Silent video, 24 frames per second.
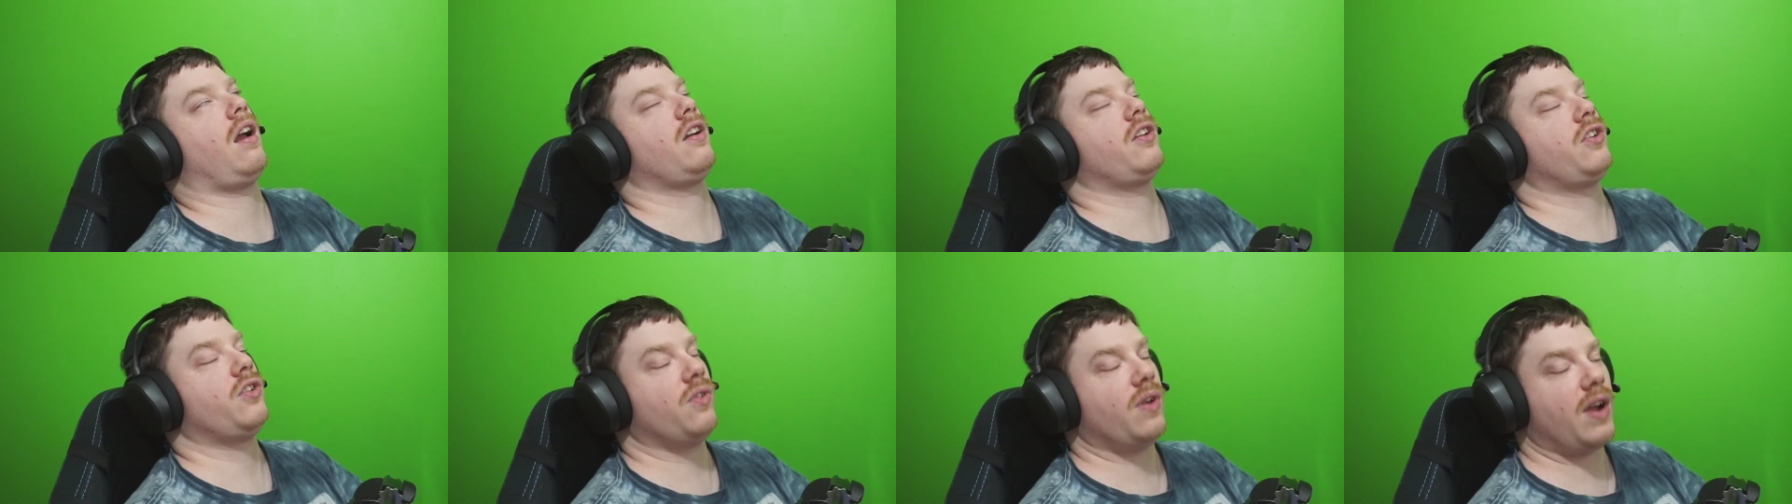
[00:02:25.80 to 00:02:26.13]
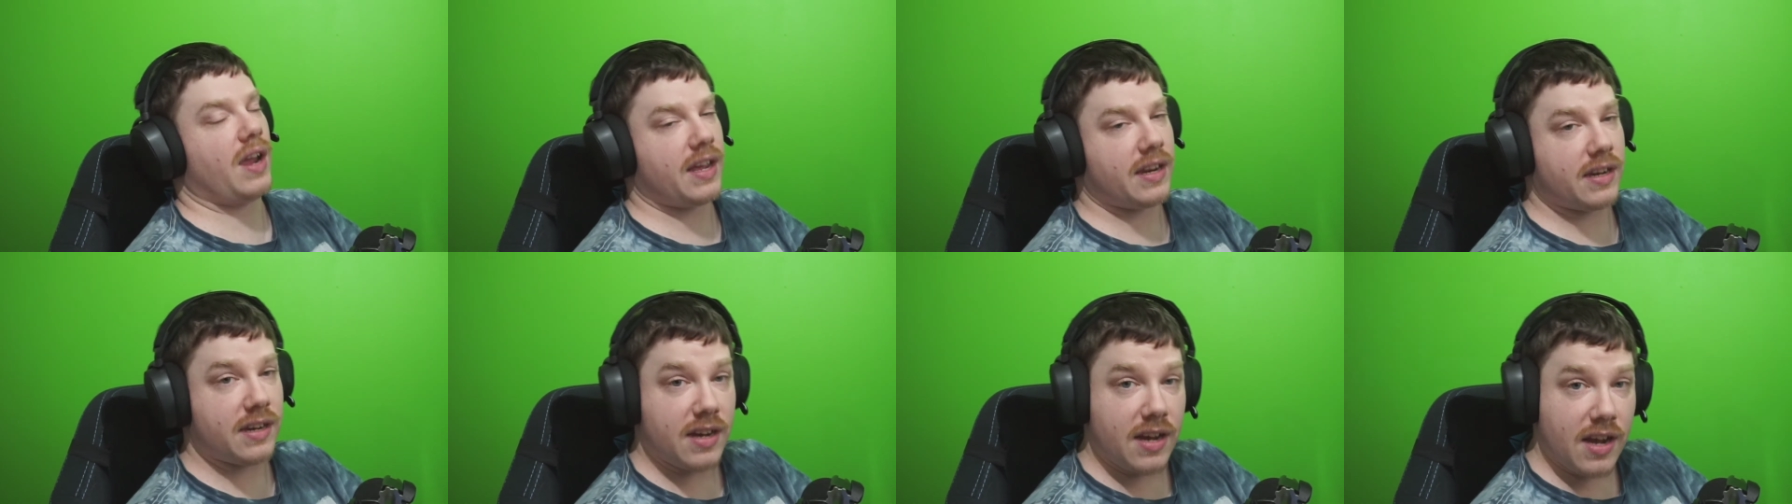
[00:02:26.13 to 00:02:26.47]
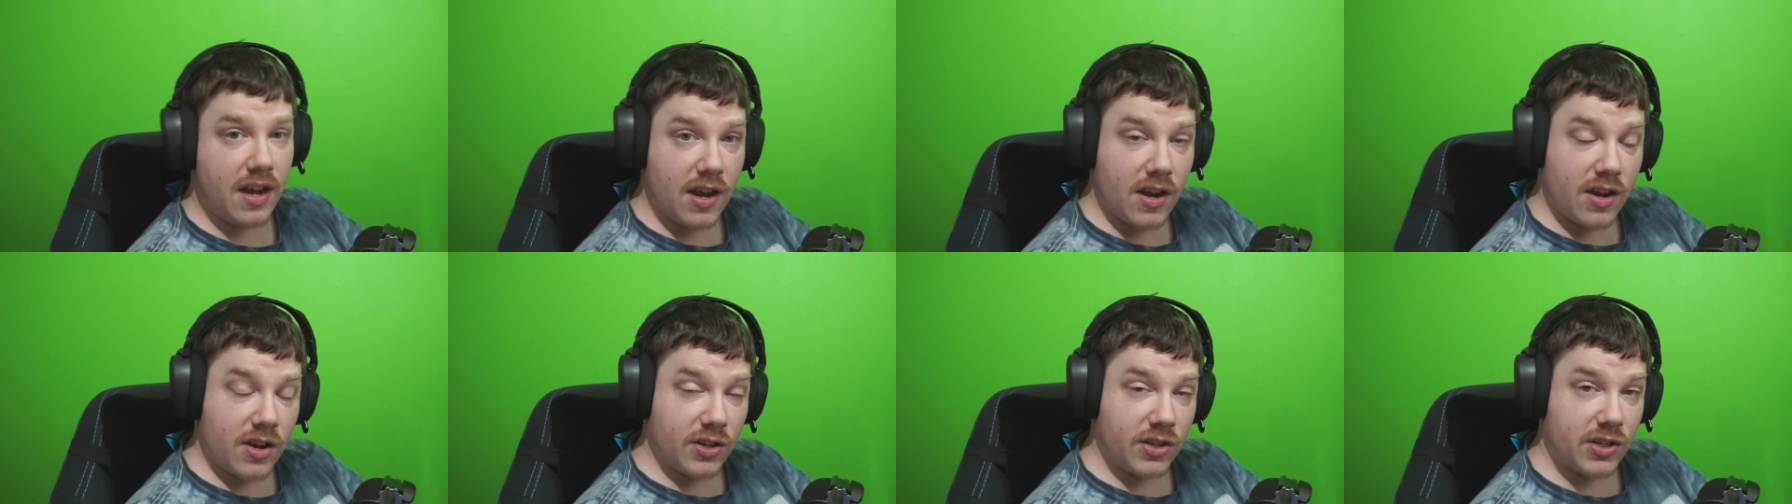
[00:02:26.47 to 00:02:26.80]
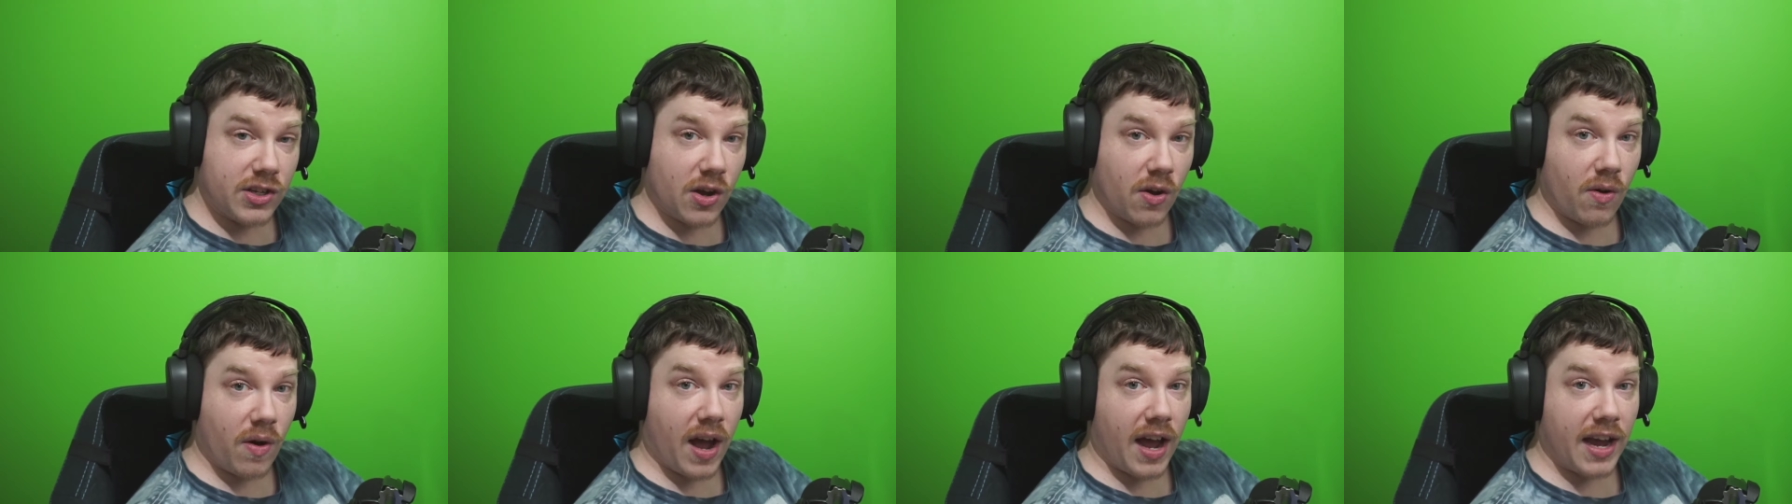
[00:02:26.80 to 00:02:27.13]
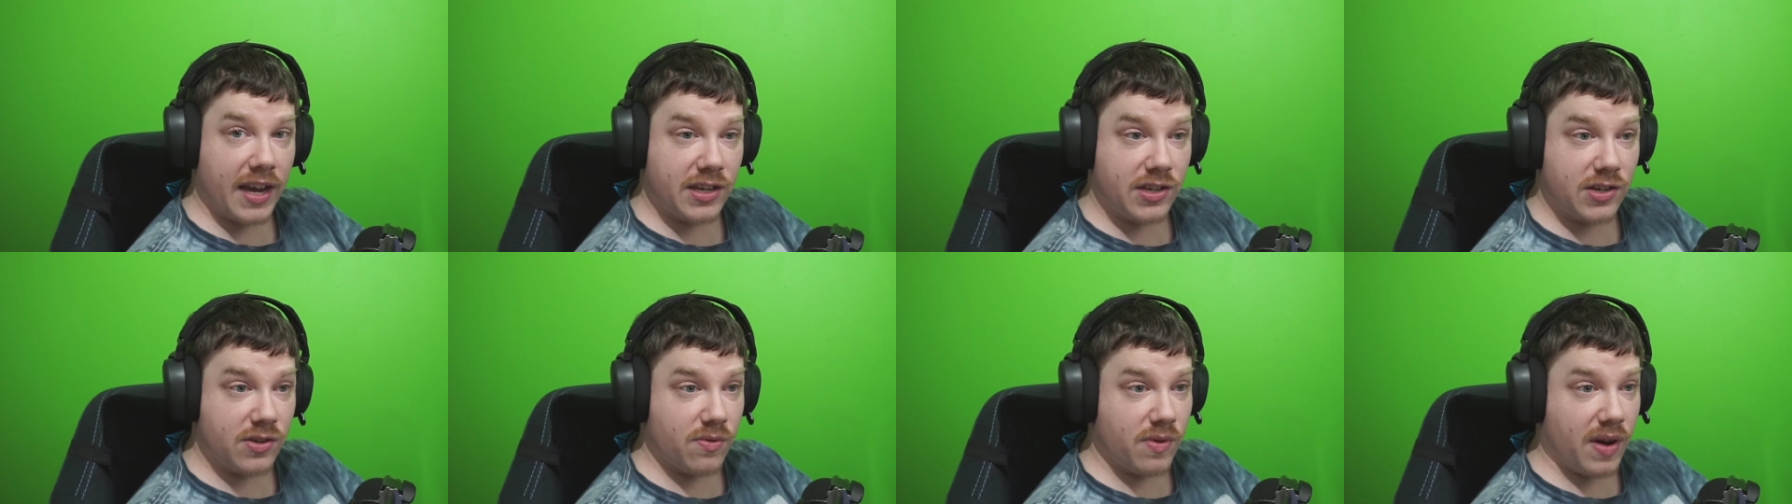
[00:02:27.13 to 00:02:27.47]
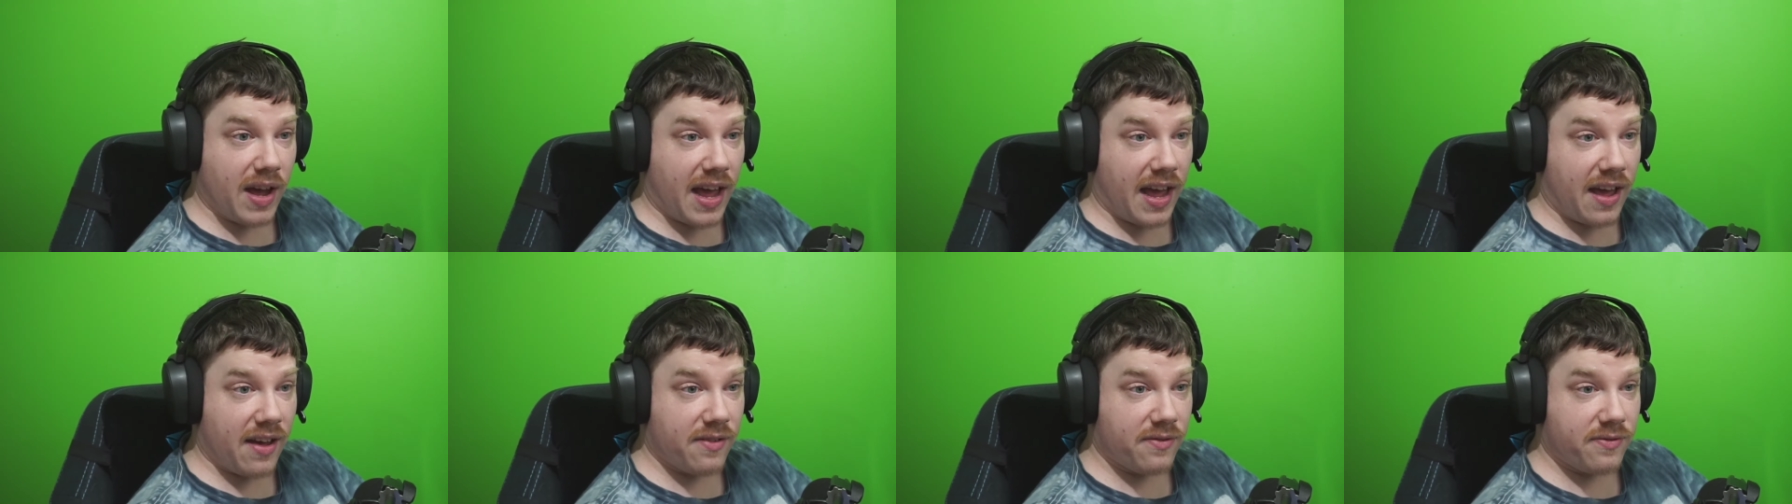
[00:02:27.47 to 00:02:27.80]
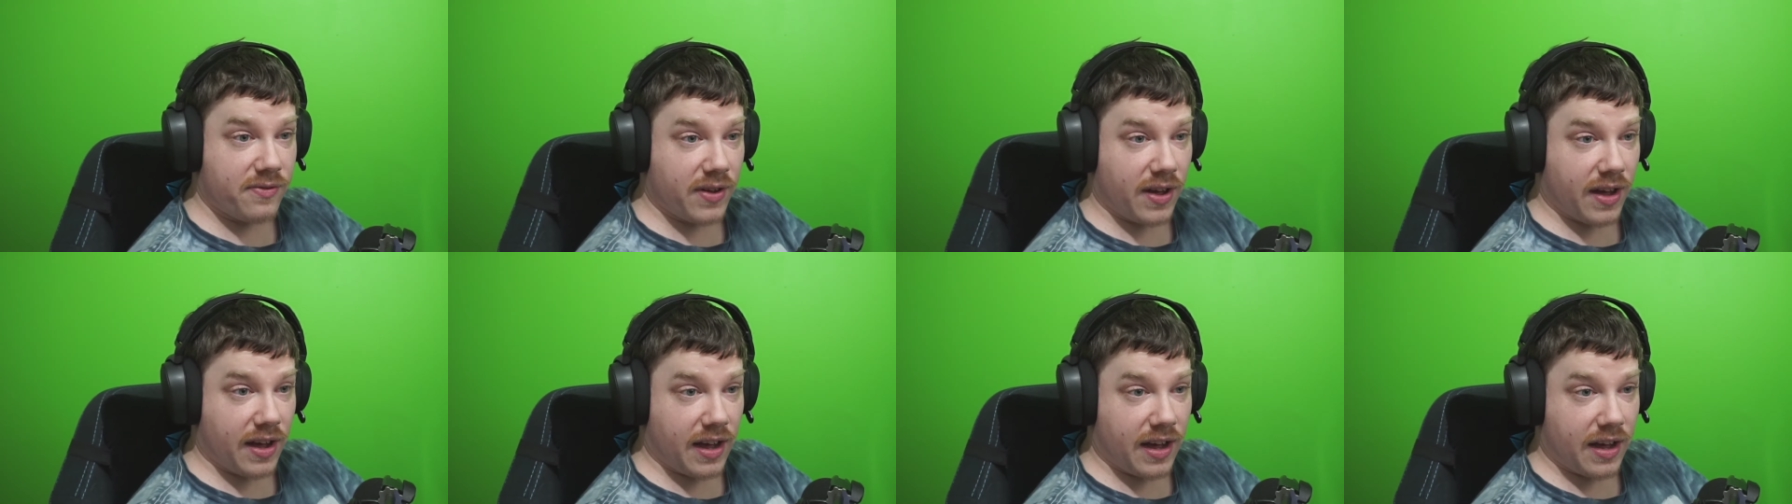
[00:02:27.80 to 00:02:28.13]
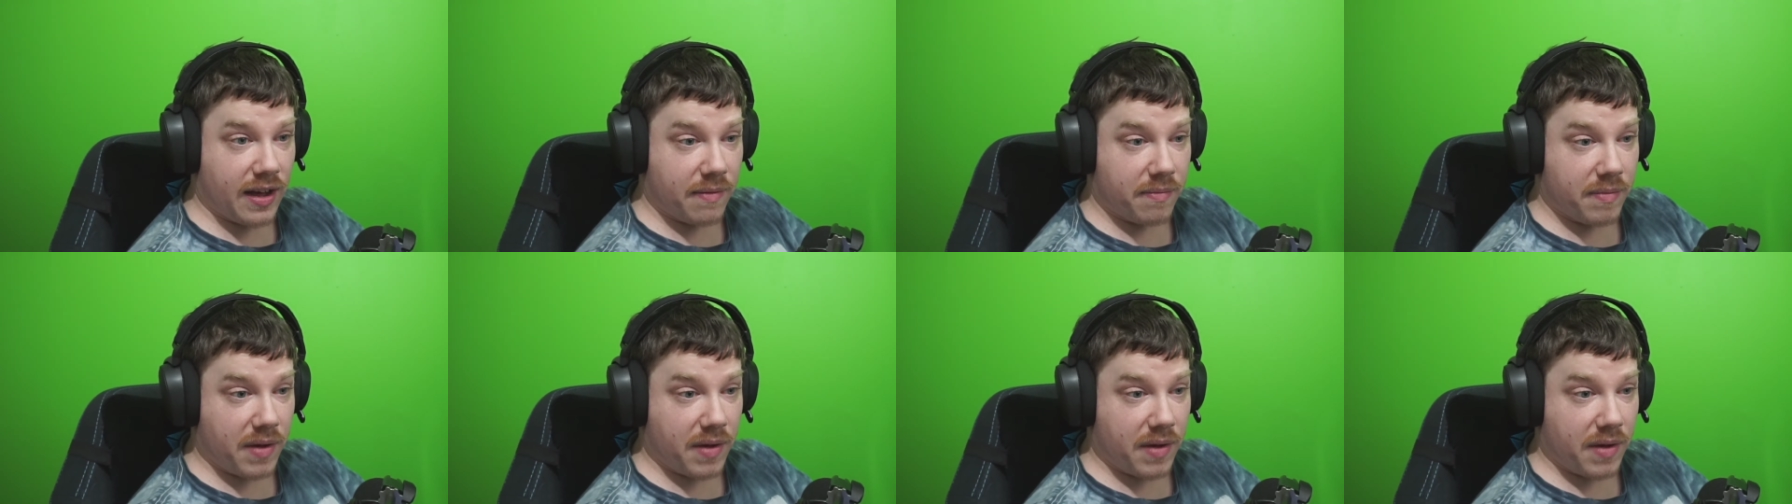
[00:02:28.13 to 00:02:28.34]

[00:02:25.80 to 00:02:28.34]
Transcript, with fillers: great. So I do have, um,